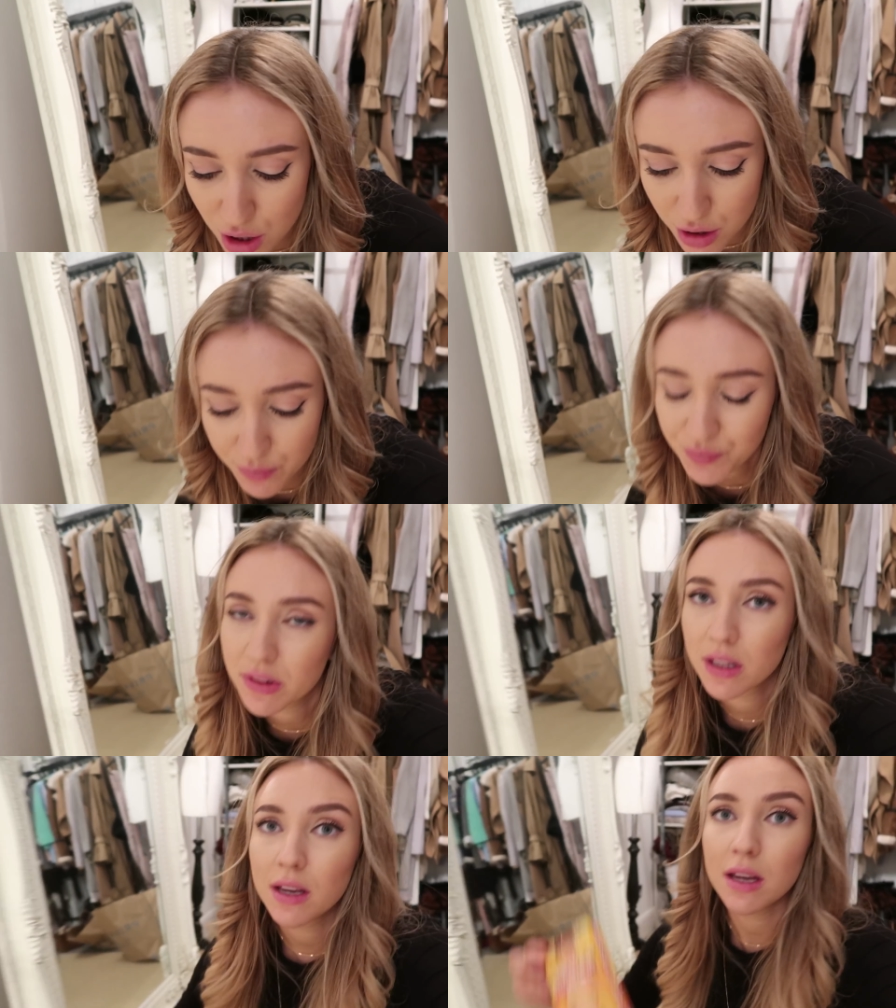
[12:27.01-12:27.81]
So,
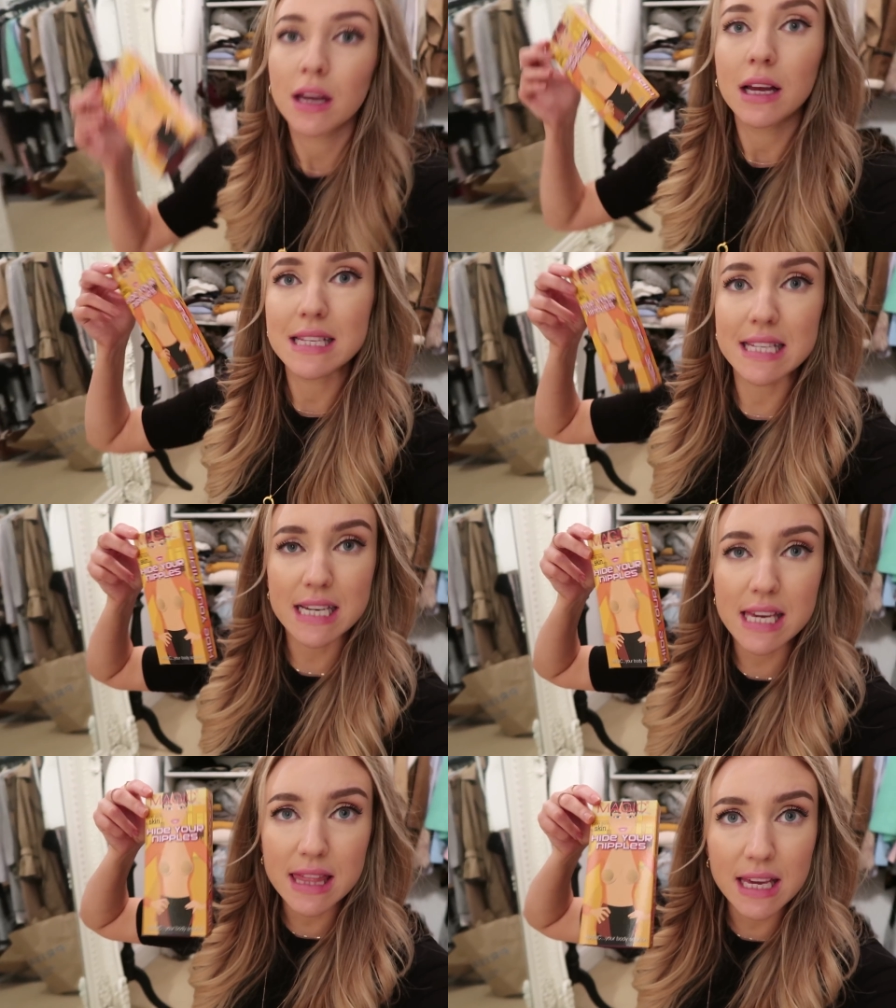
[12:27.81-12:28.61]

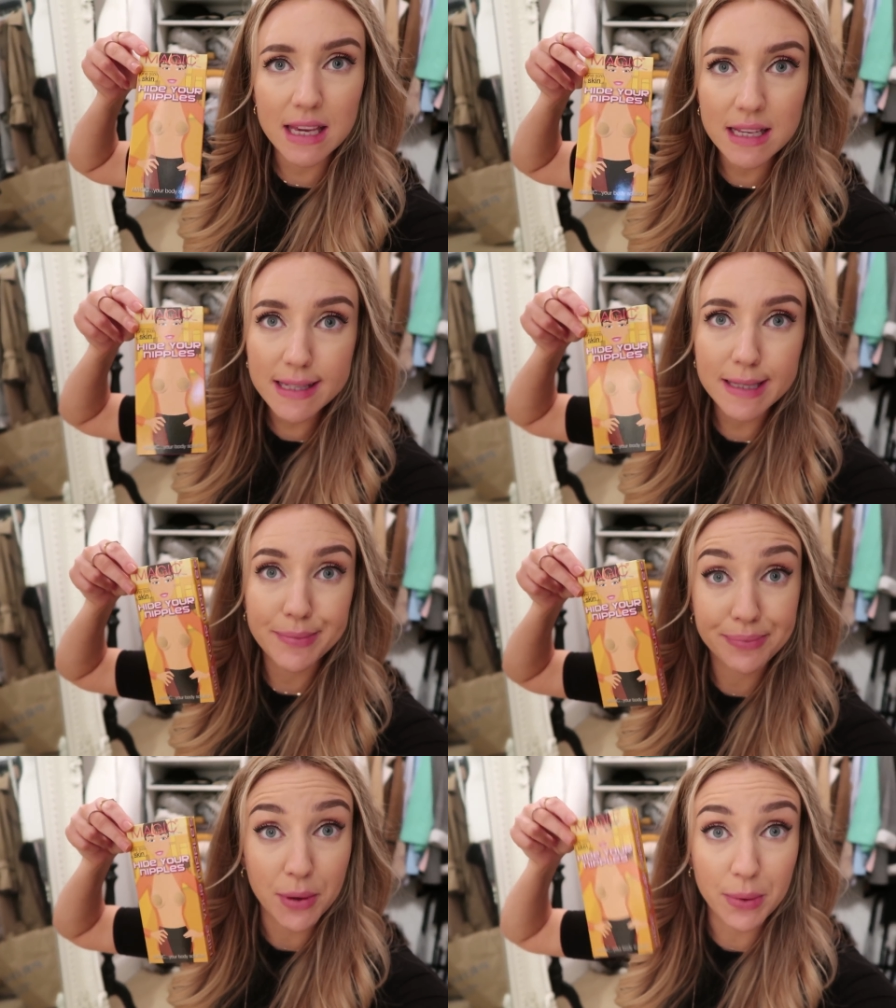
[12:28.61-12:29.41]
sticky
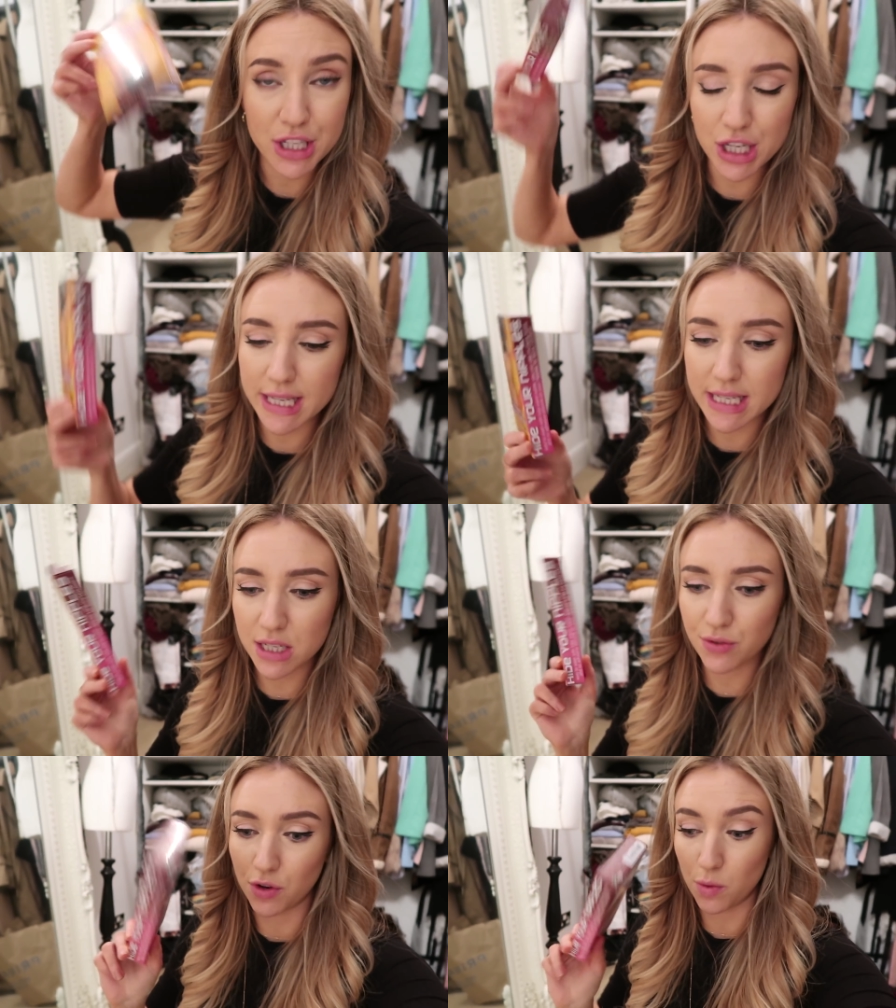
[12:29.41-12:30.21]
thingies, which I
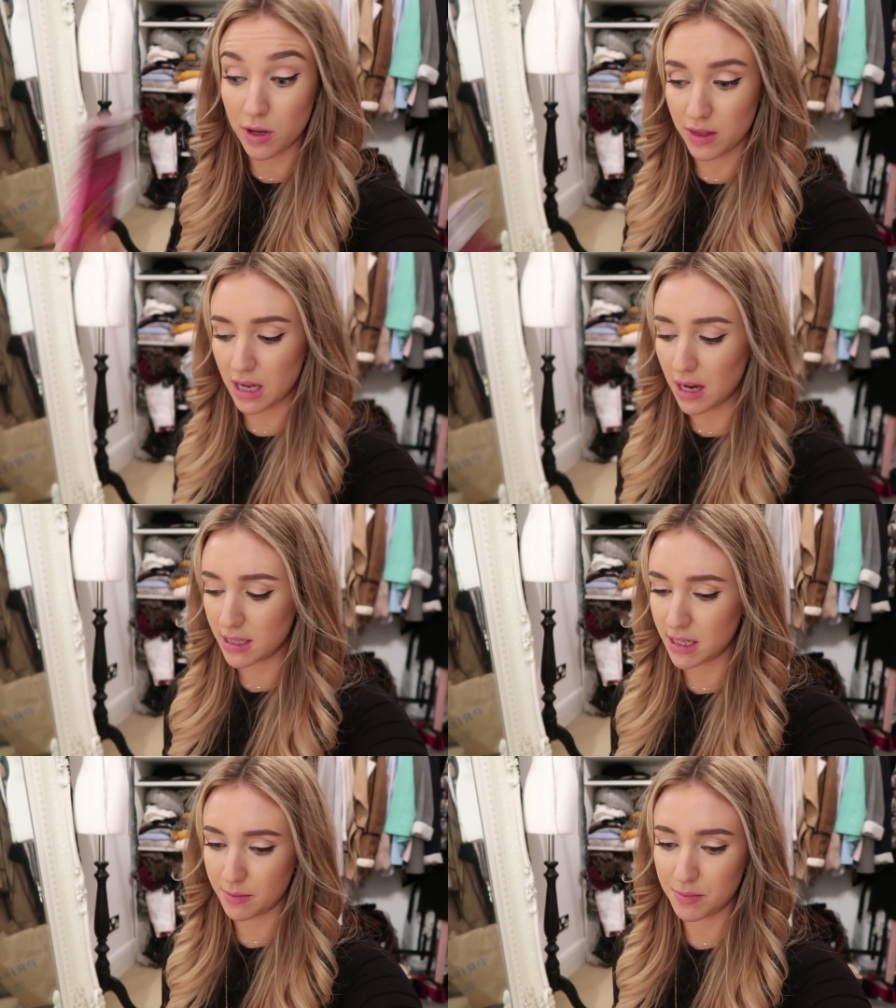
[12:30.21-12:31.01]
needed for one of the
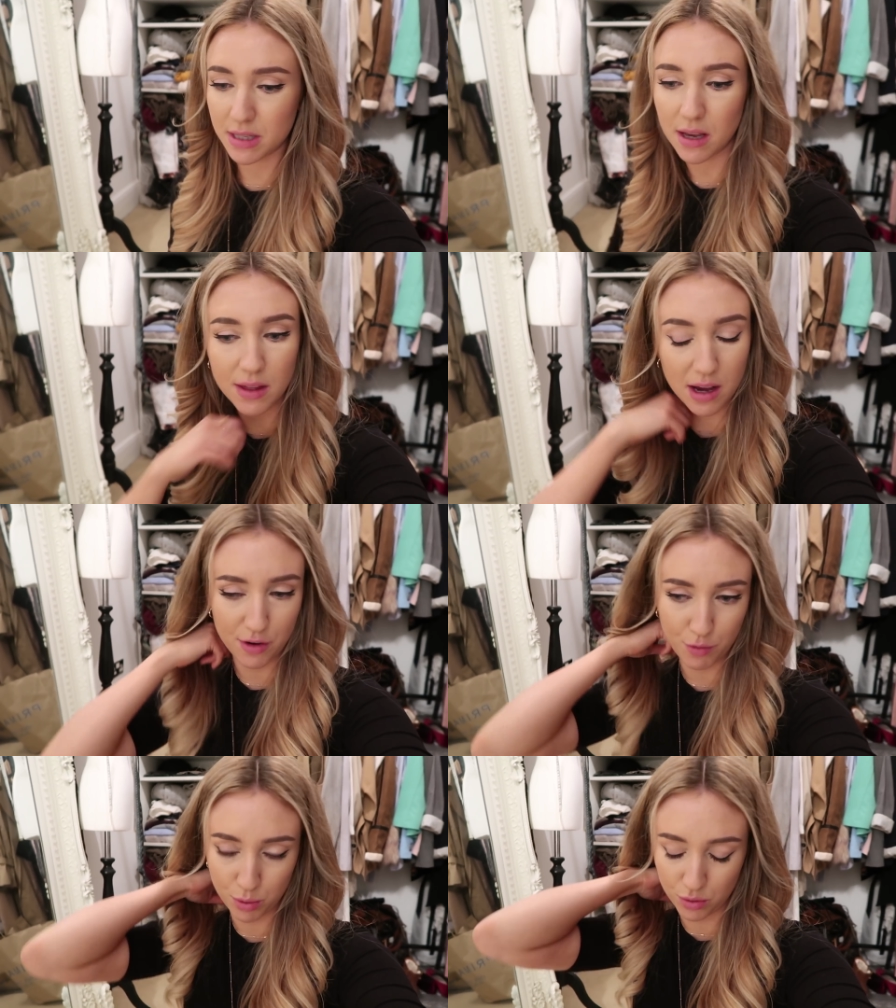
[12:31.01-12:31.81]
items that
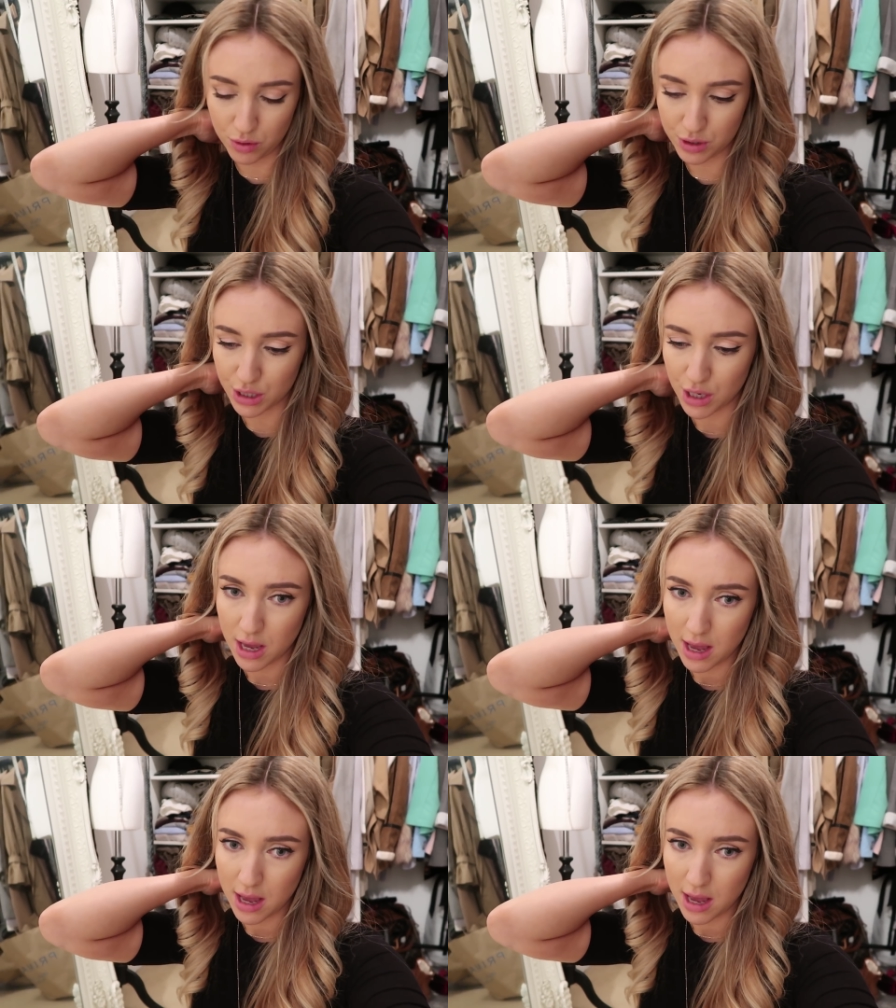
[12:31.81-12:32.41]
I've bought.